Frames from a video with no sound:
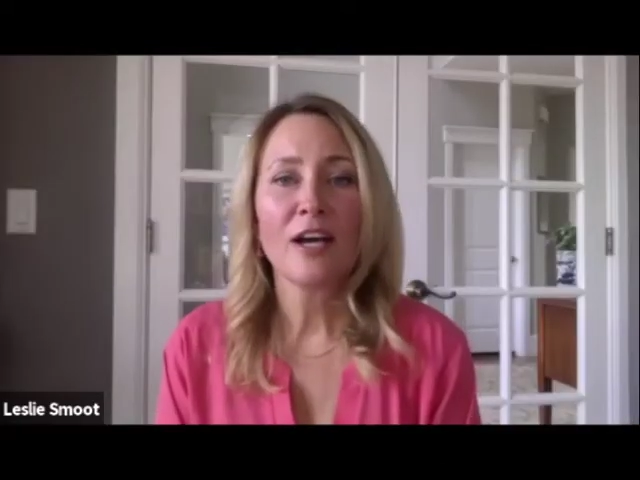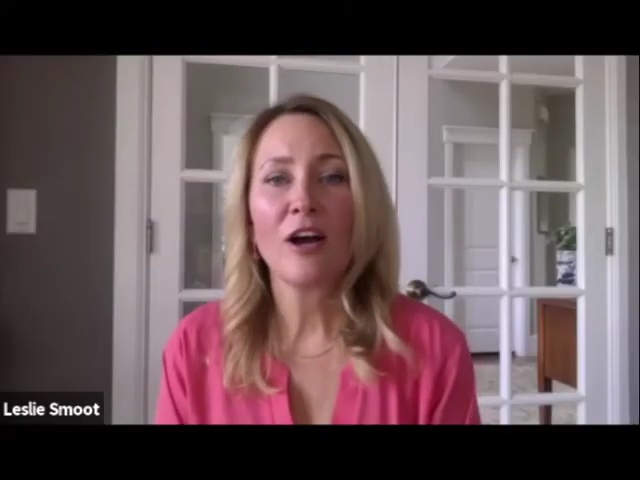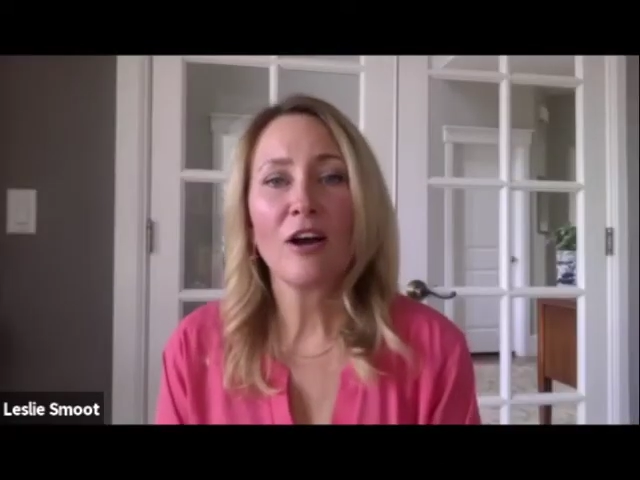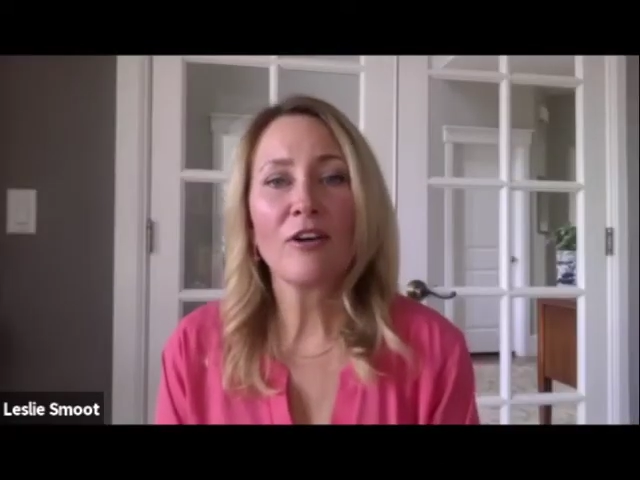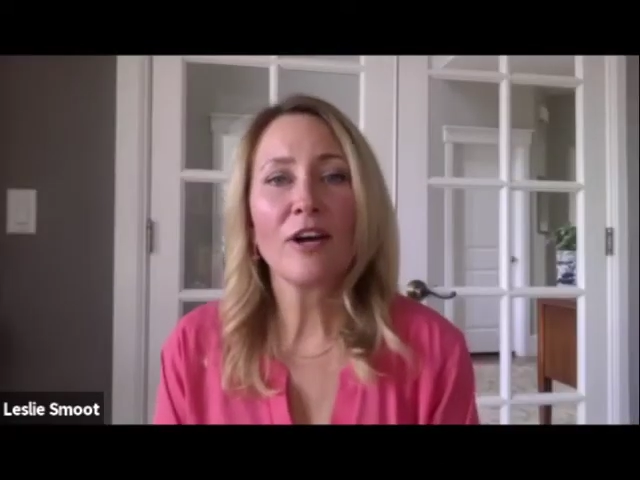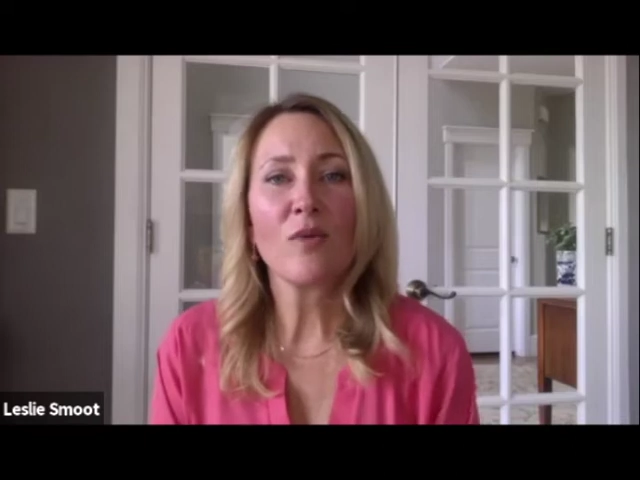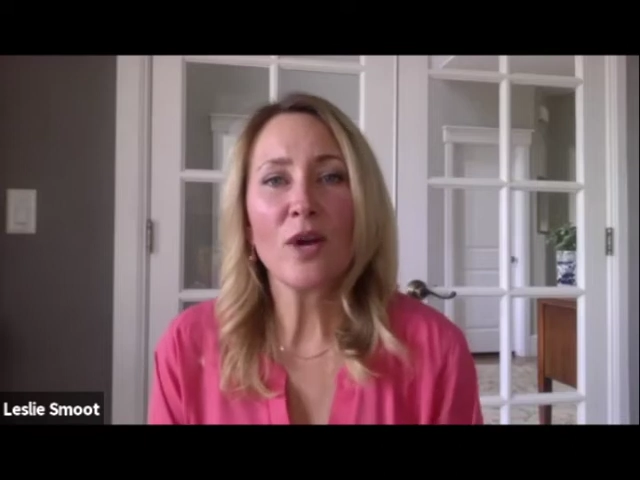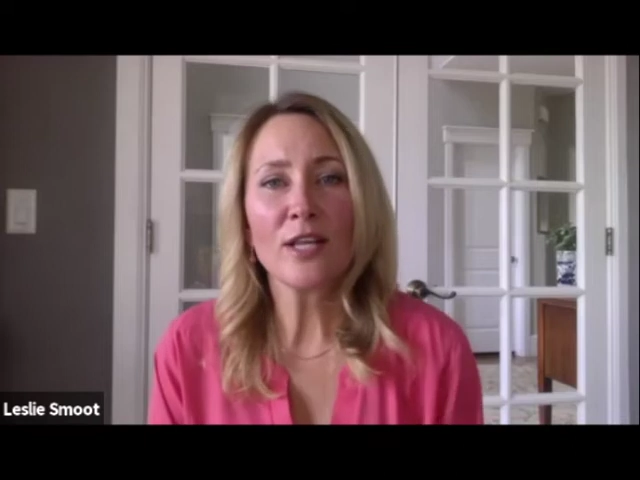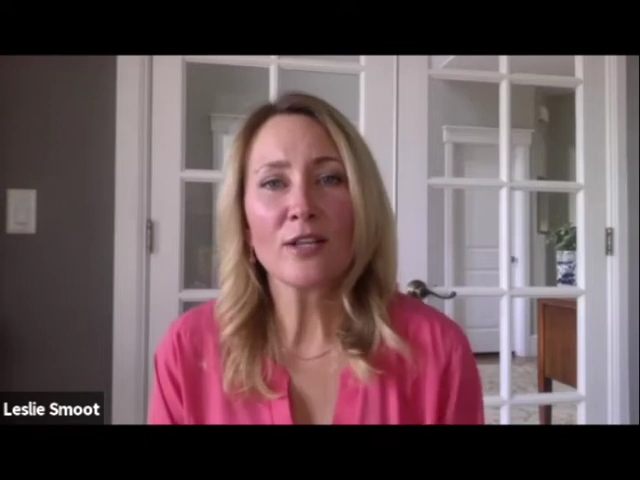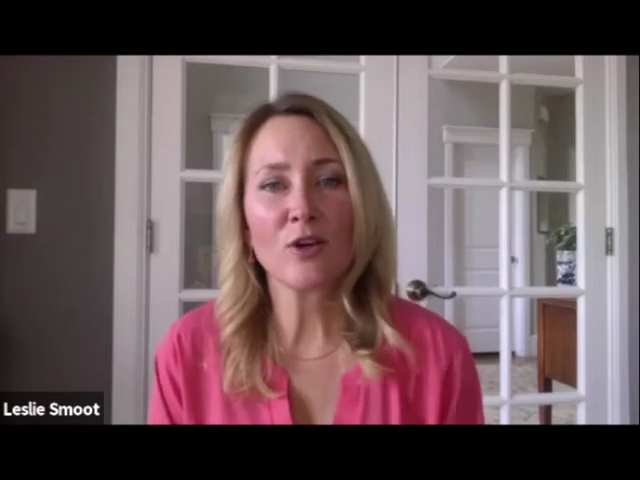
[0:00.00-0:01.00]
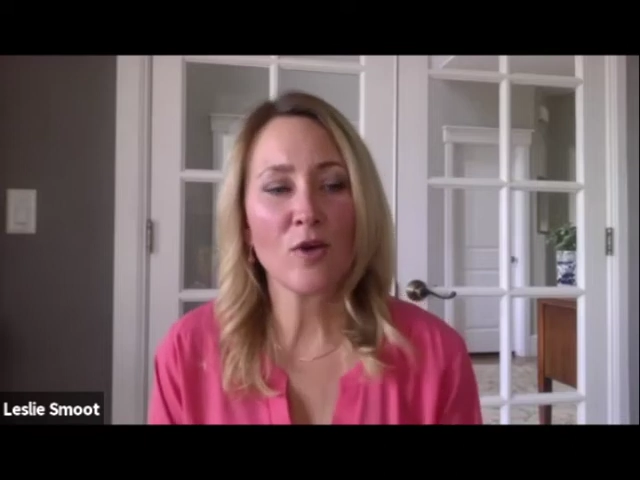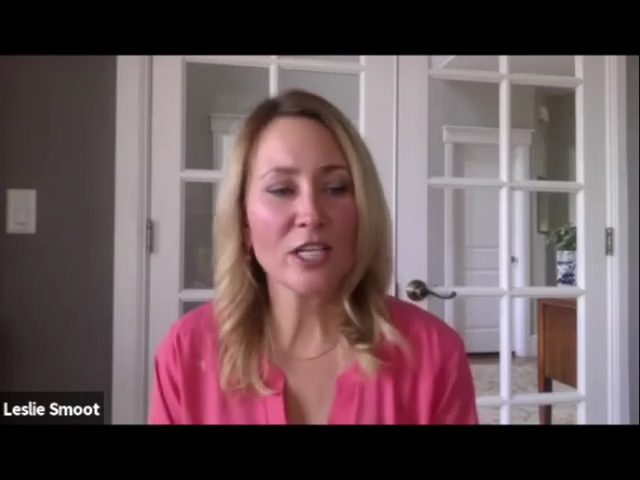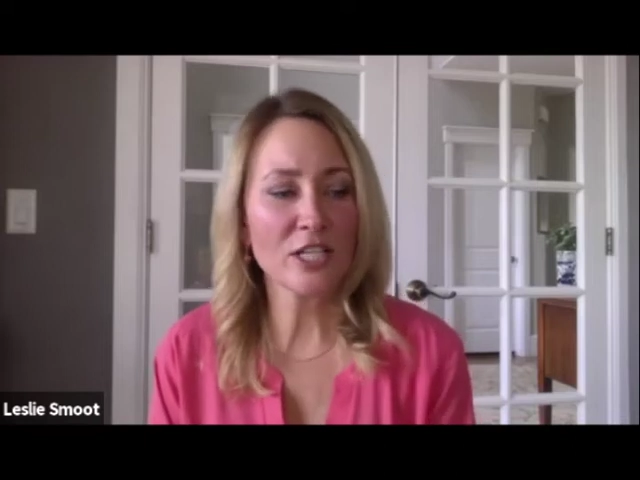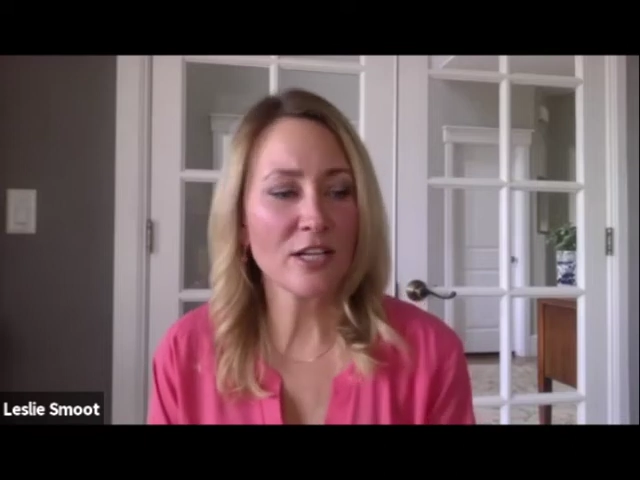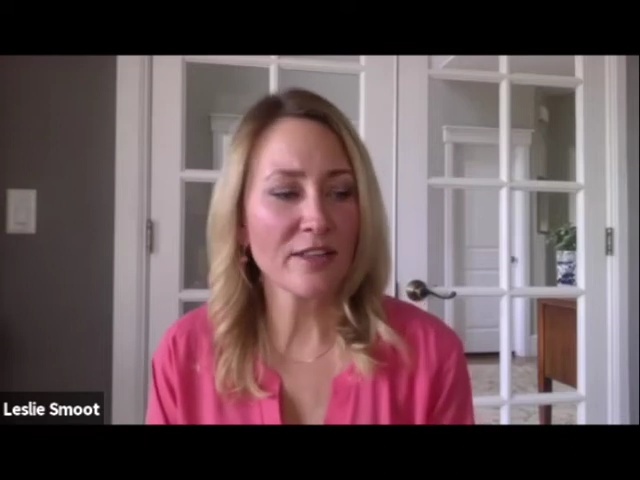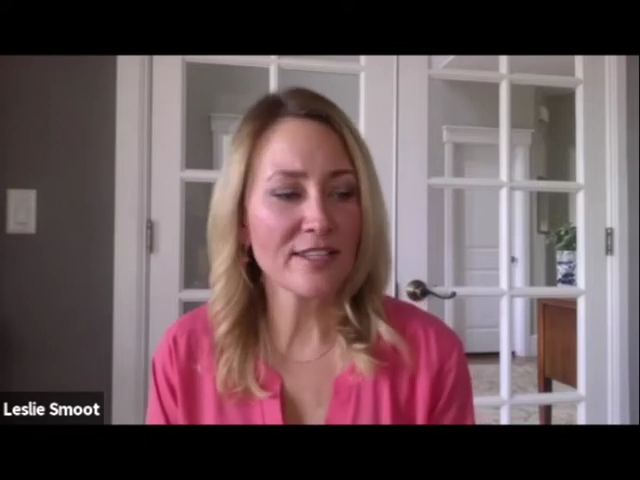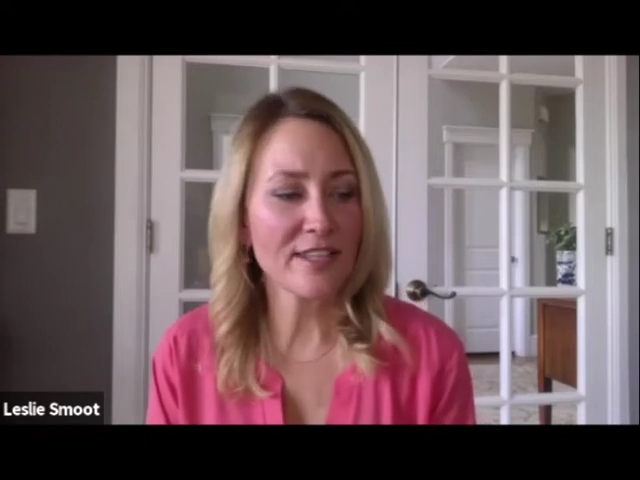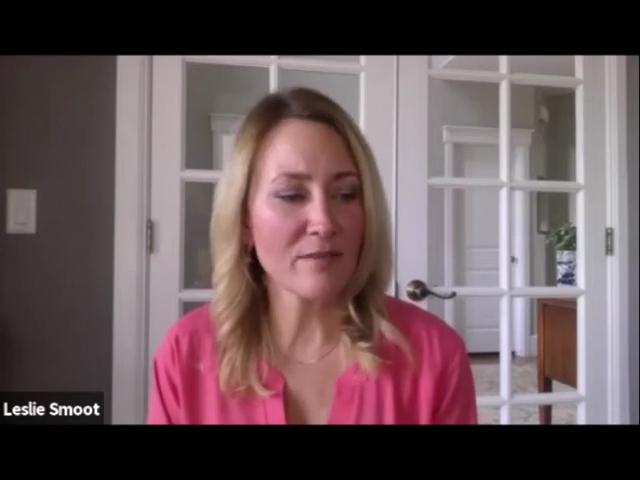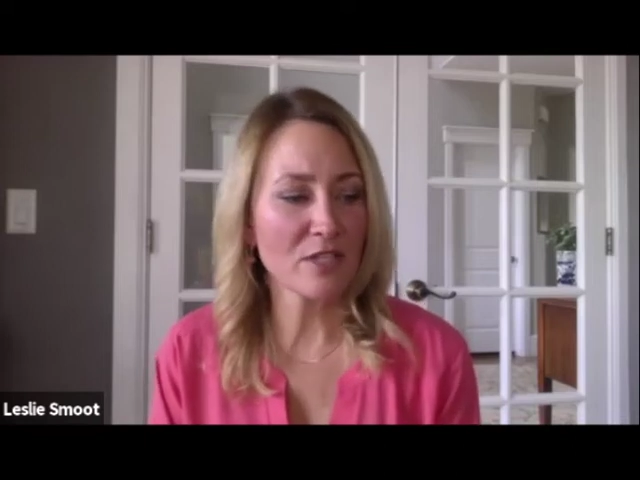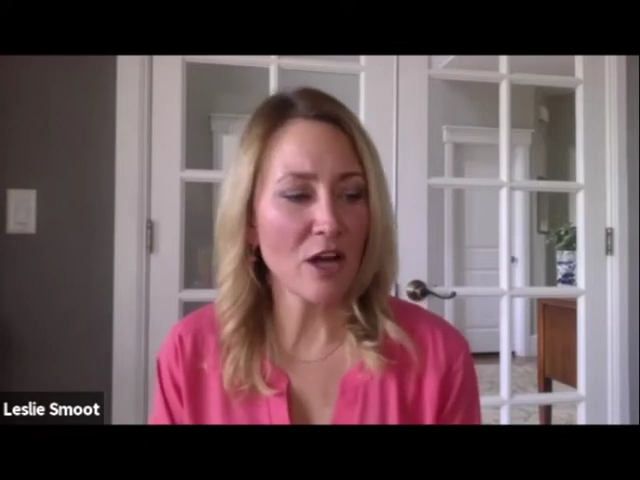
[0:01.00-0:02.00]
All right, one other question on the
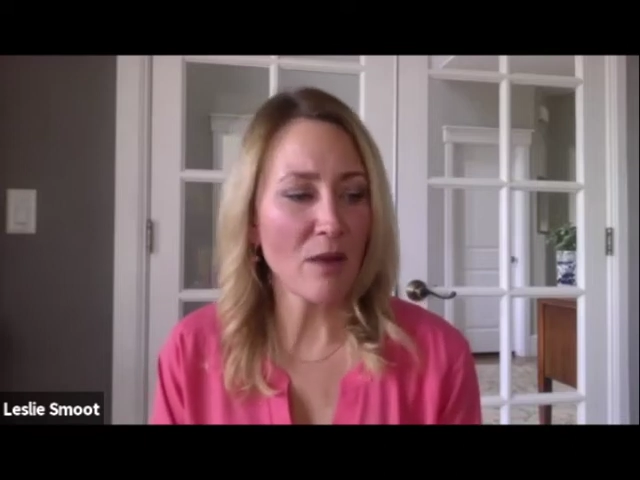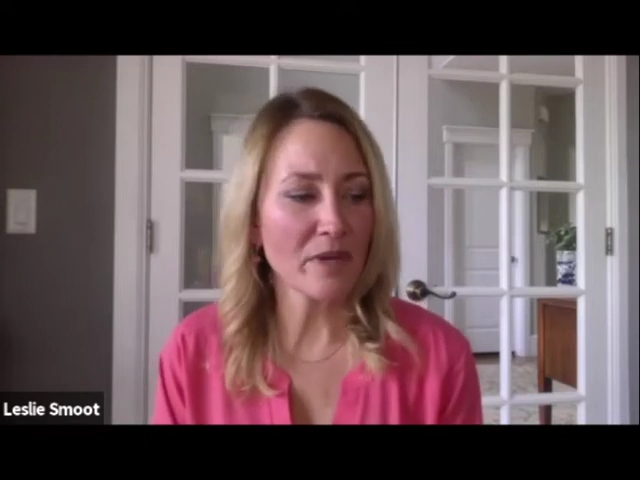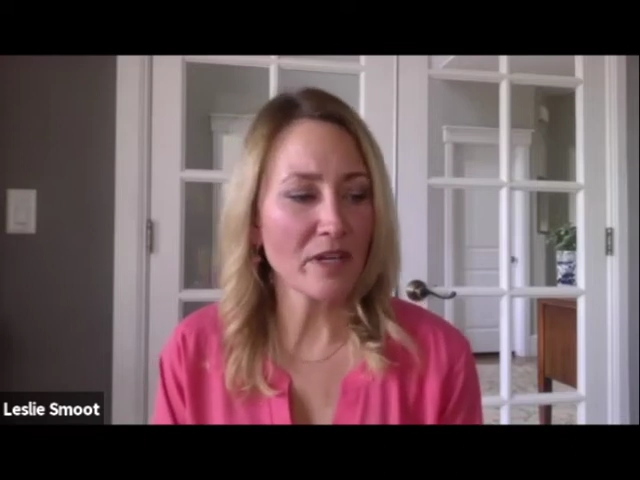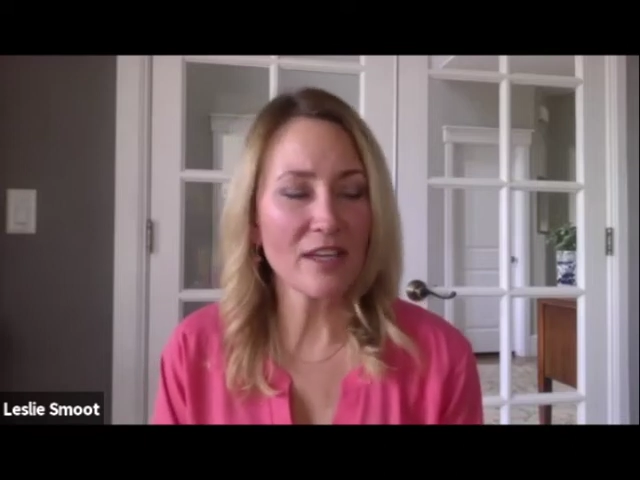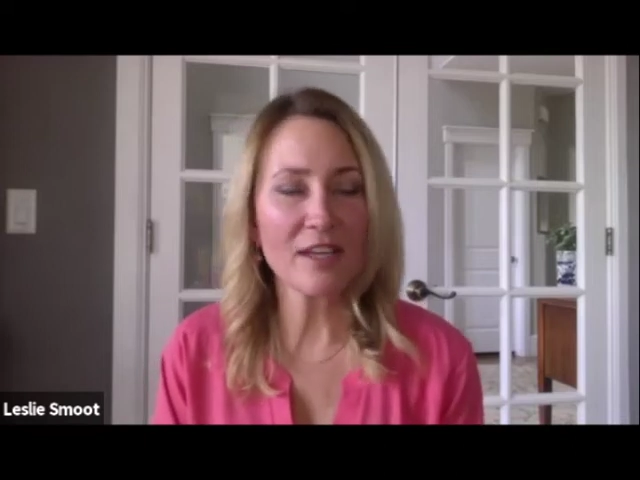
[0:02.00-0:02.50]
same topic.